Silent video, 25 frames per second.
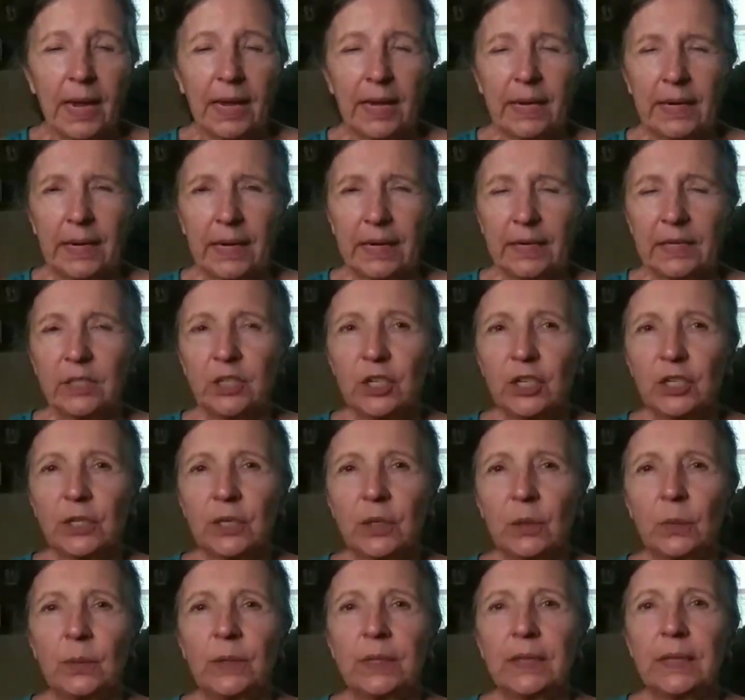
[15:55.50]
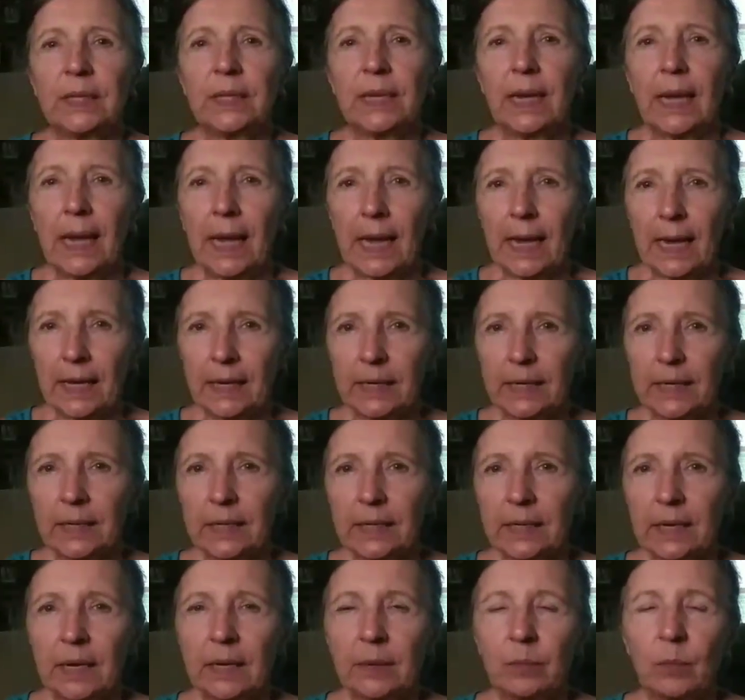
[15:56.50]
And actually with the
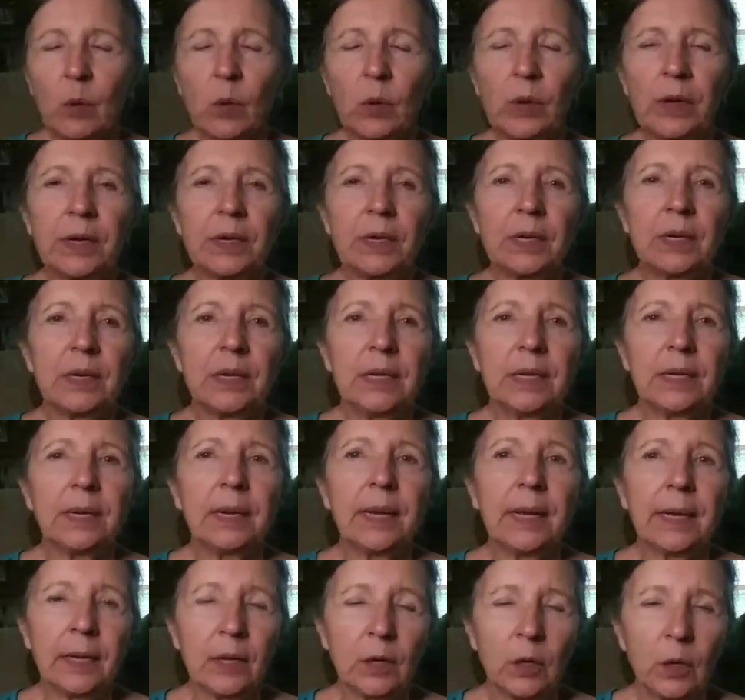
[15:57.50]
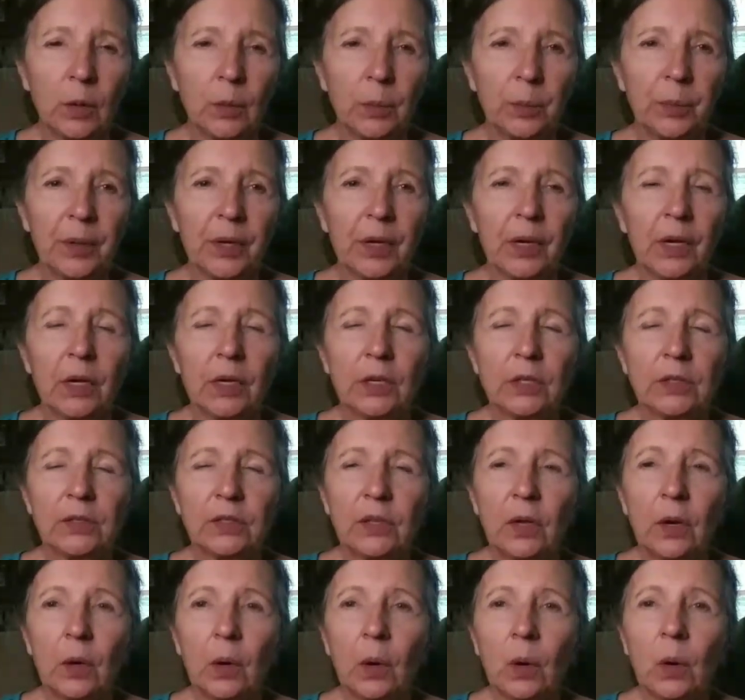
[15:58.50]
attic, I'm going to need help.
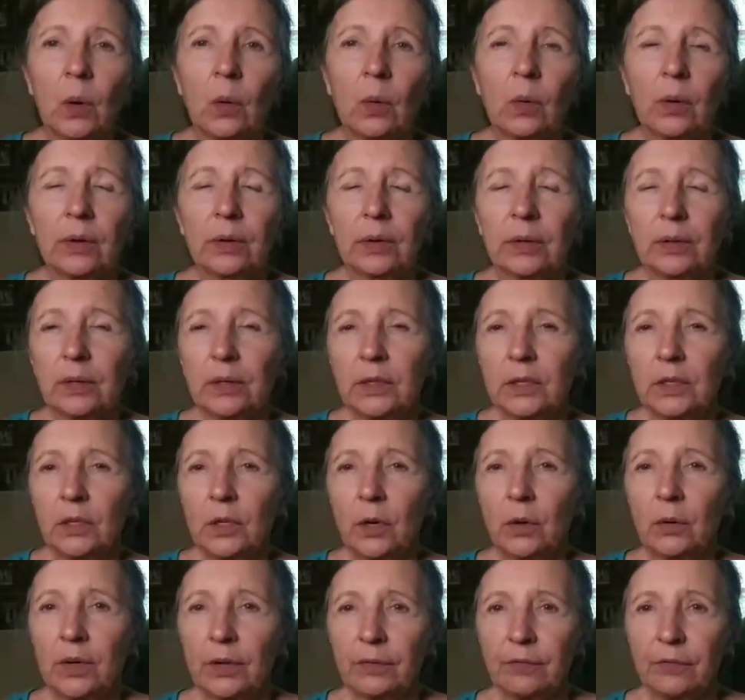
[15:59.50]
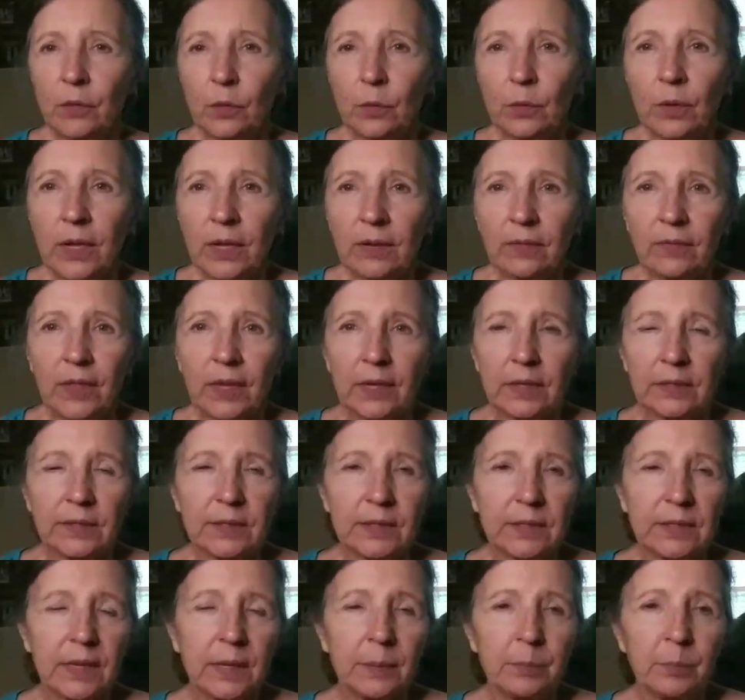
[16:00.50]
So, you know, if you have that
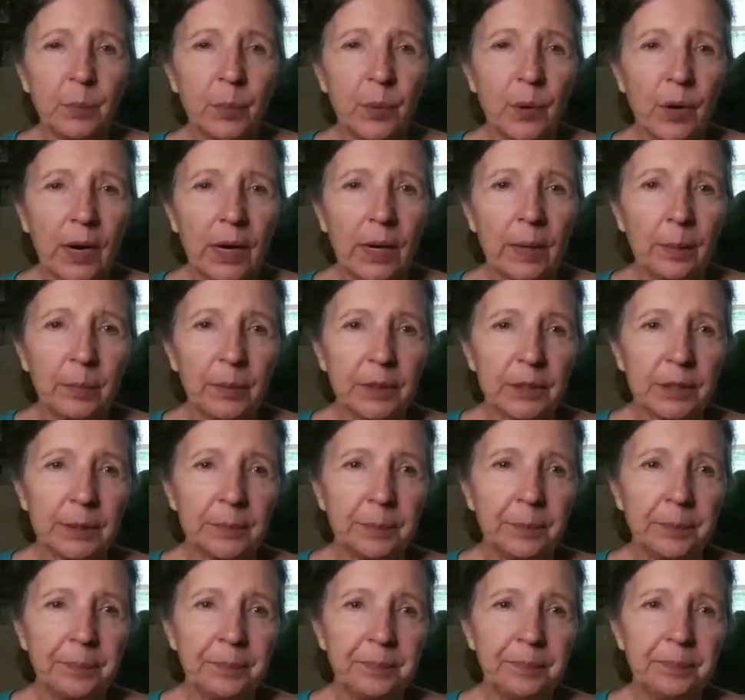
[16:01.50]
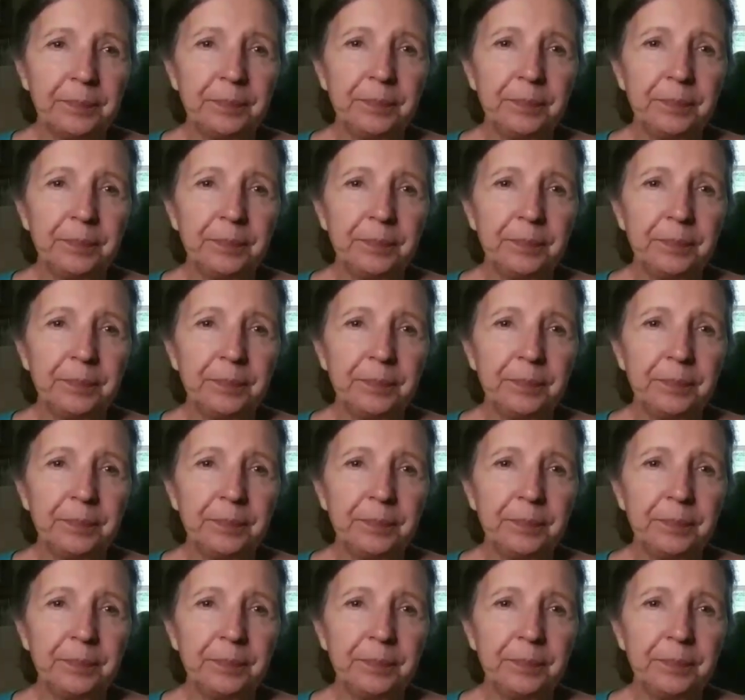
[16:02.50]
same problem,